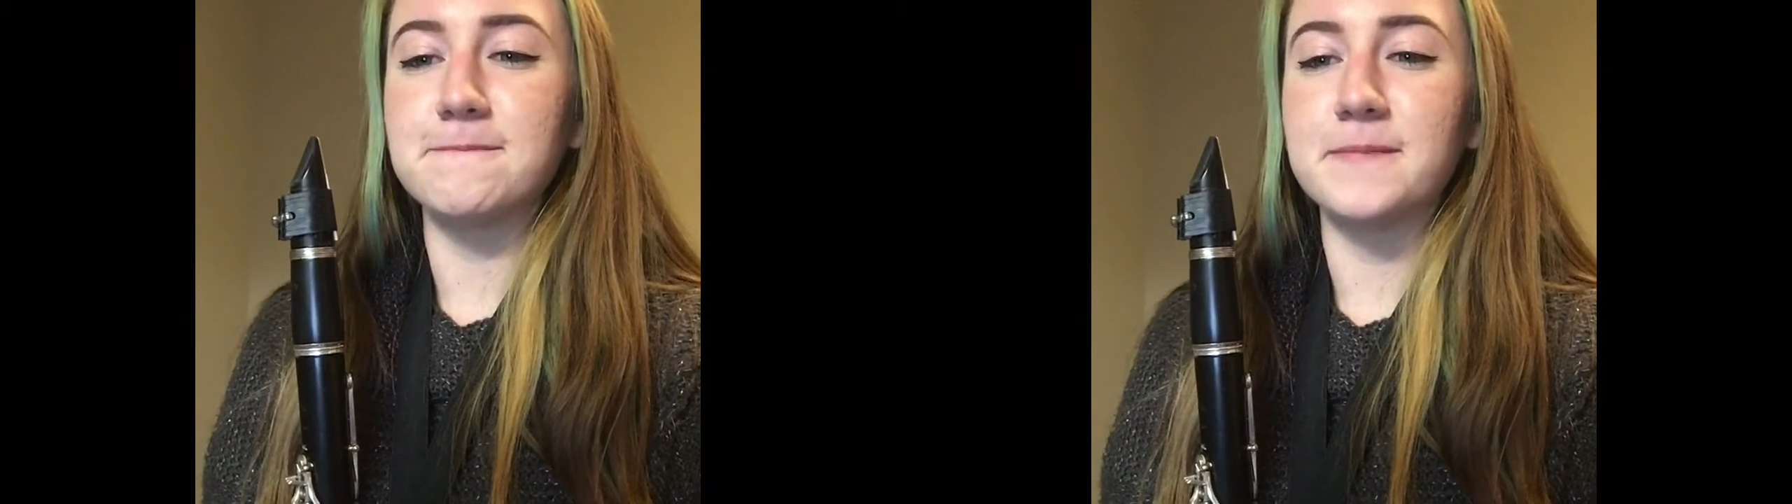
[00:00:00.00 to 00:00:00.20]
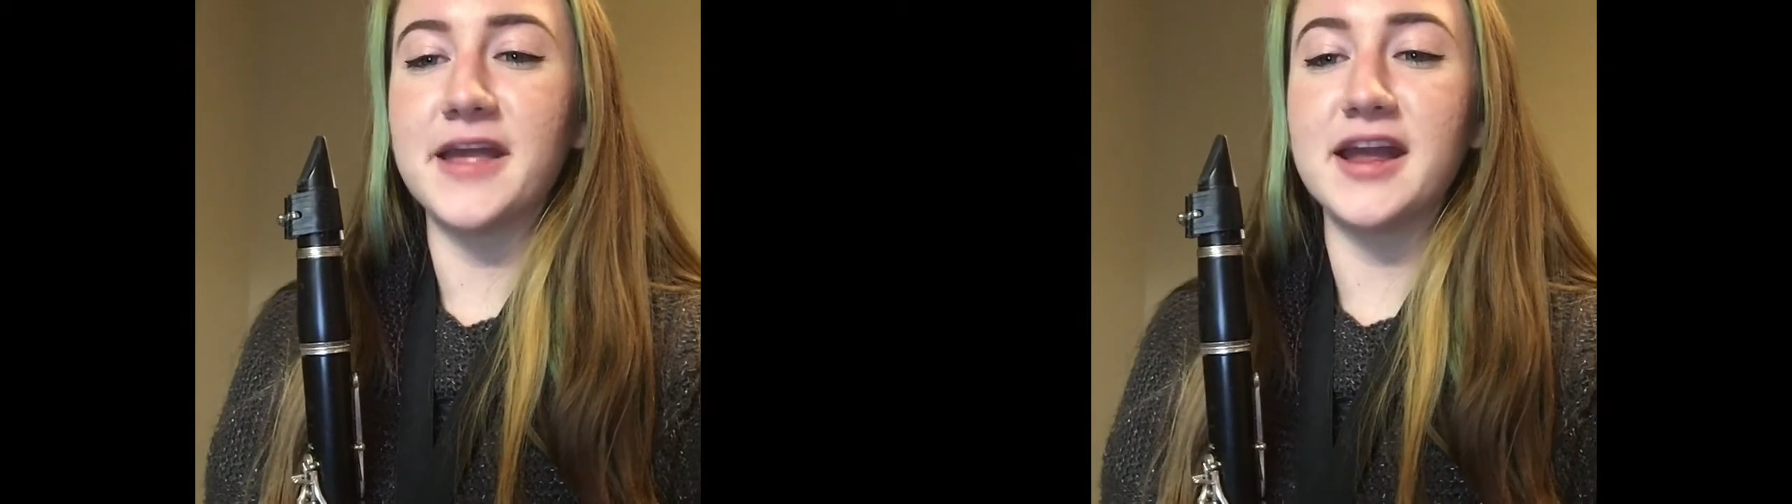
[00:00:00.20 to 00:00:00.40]

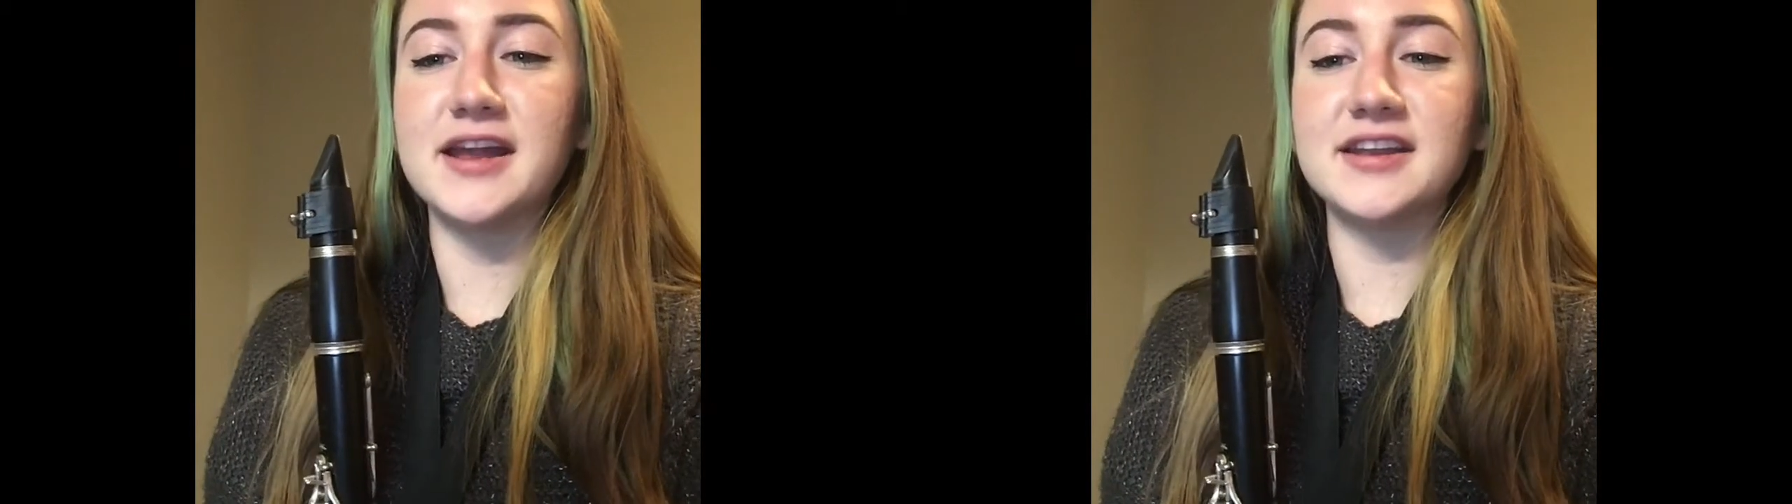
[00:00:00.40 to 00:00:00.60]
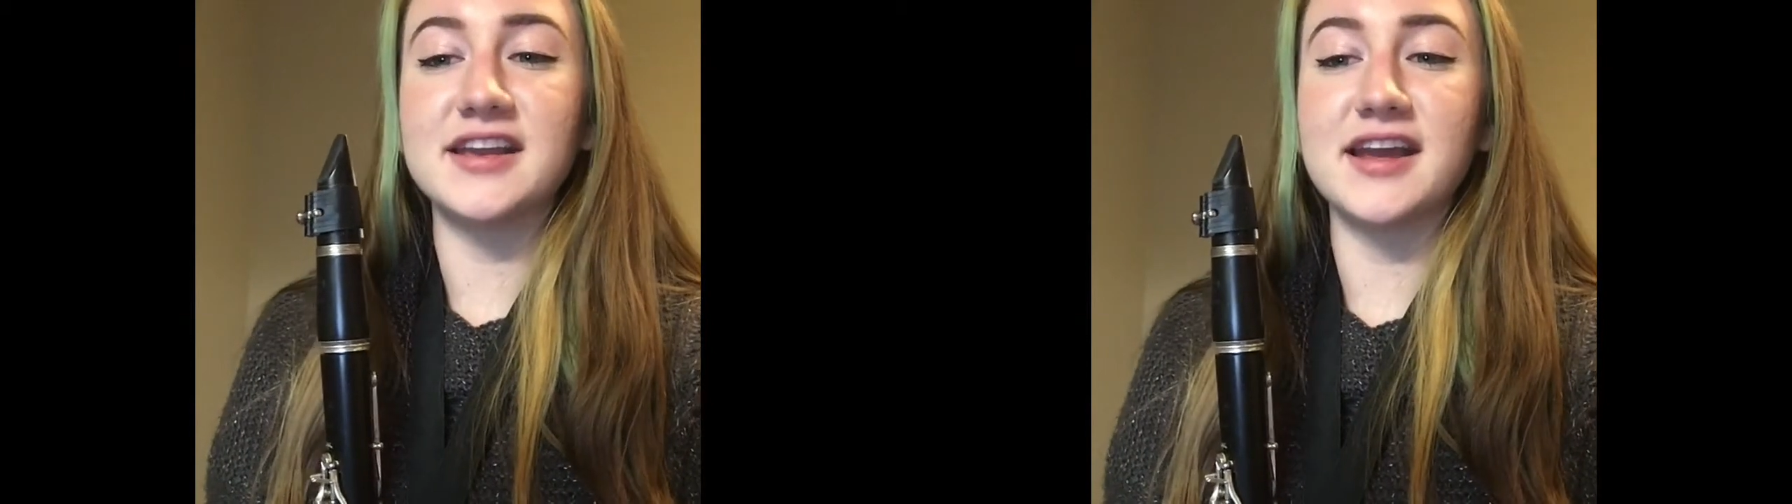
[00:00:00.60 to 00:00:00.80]

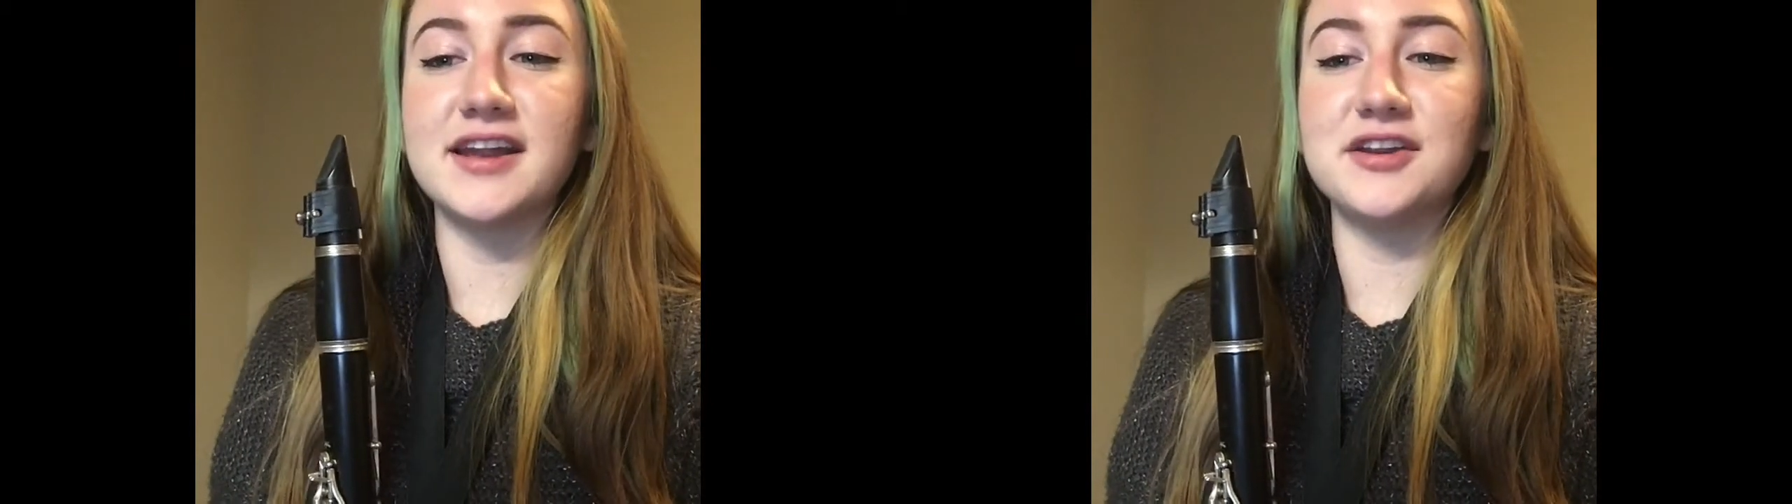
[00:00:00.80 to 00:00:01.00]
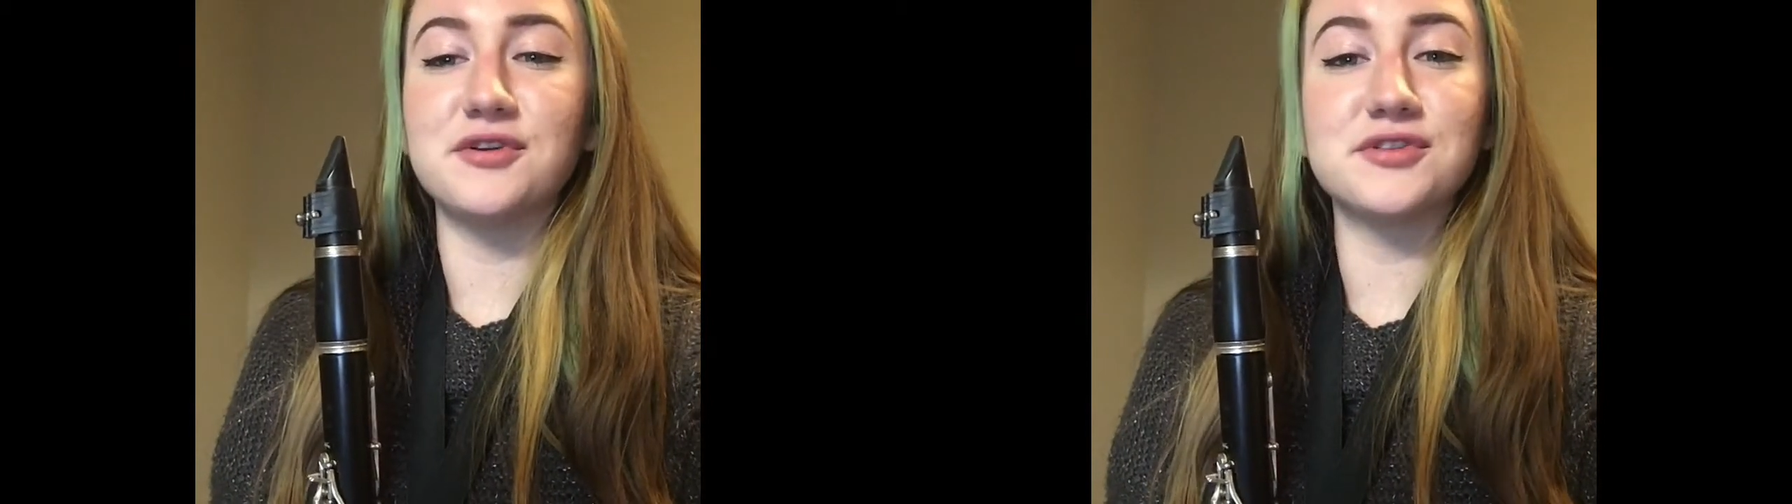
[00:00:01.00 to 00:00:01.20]
And
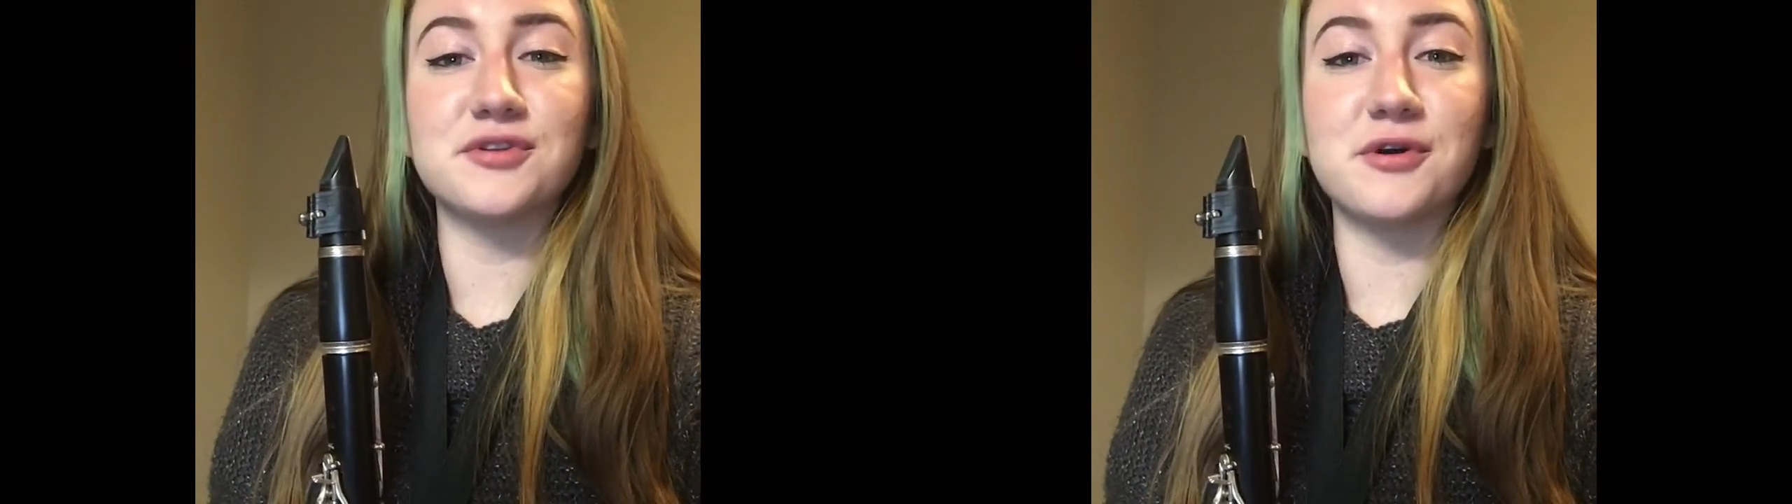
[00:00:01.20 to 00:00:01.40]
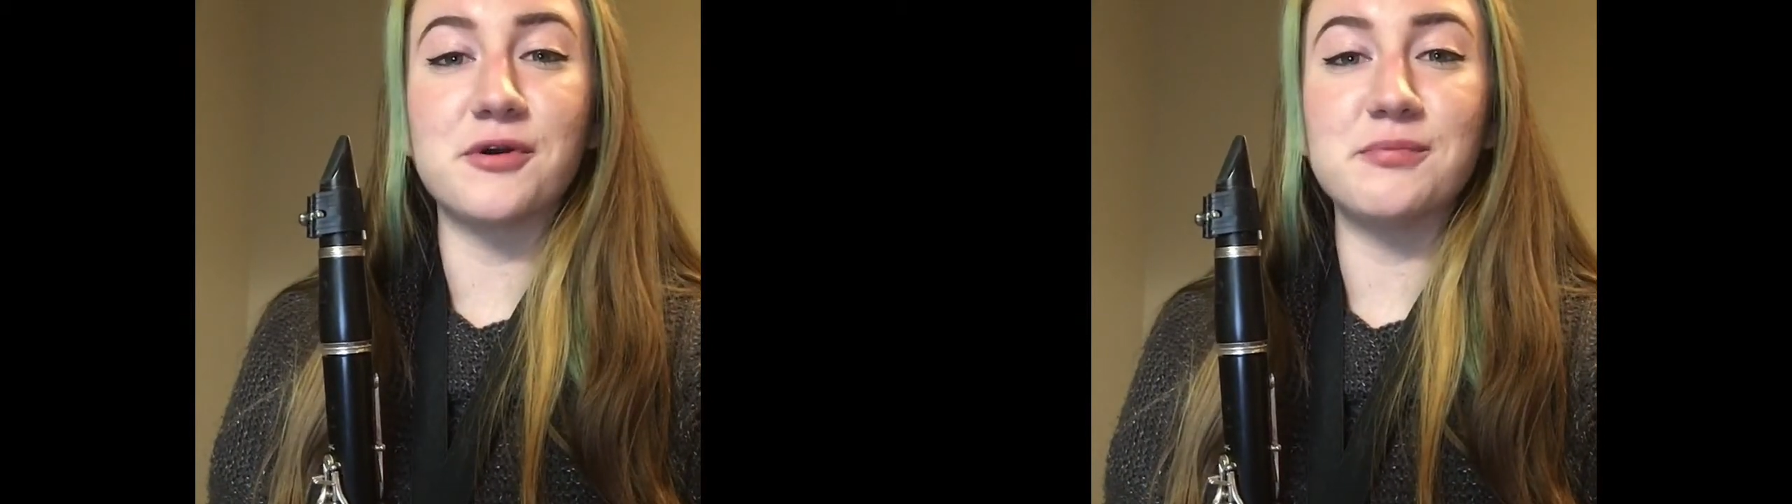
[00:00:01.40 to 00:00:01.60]
again, you're
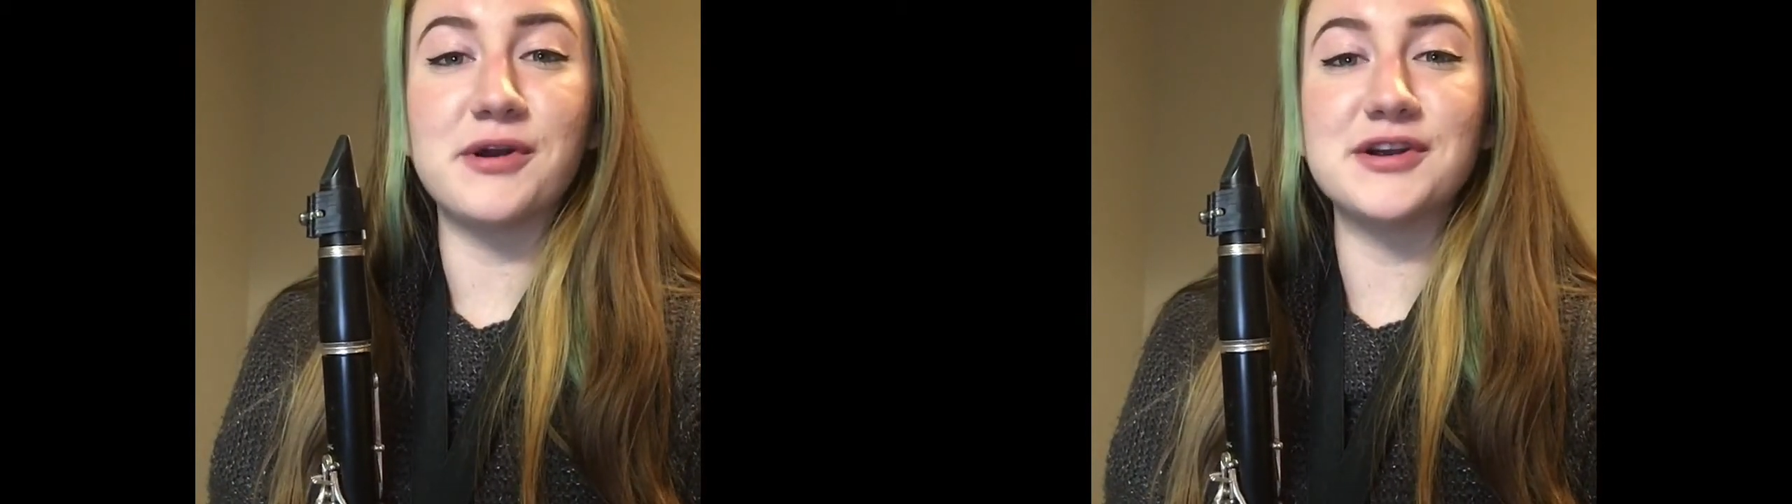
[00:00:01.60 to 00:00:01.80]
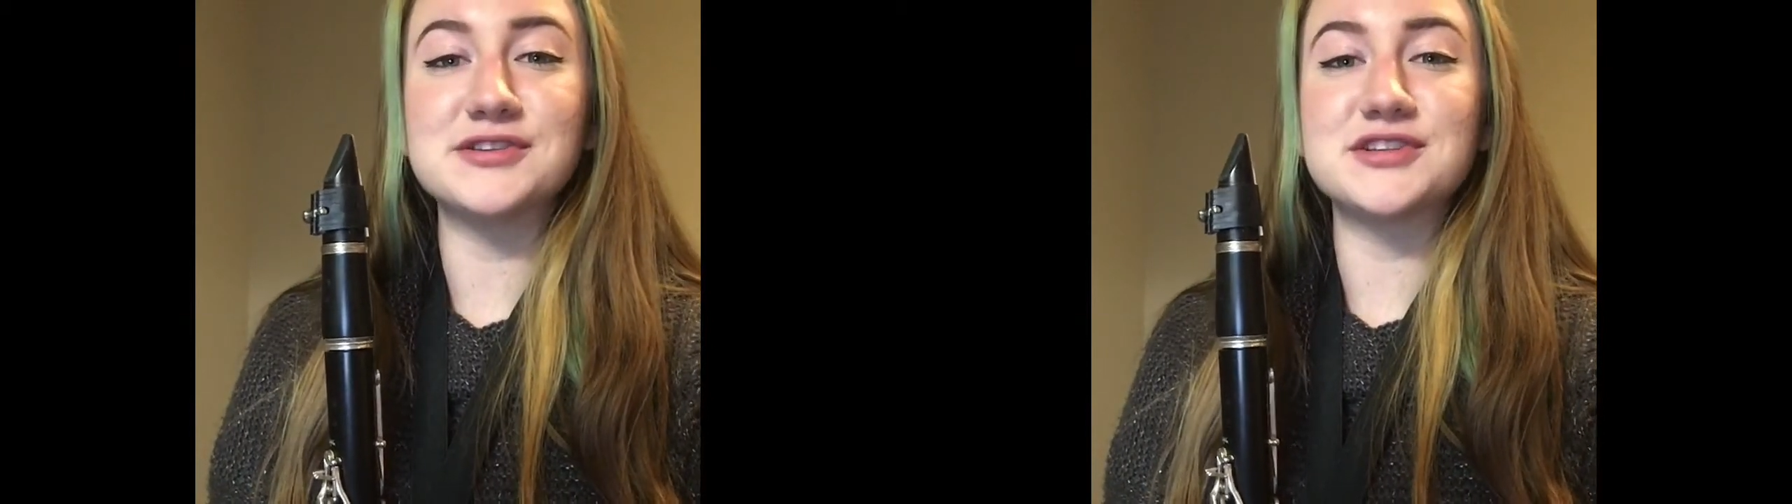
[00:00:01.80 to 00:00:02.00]
the lower part,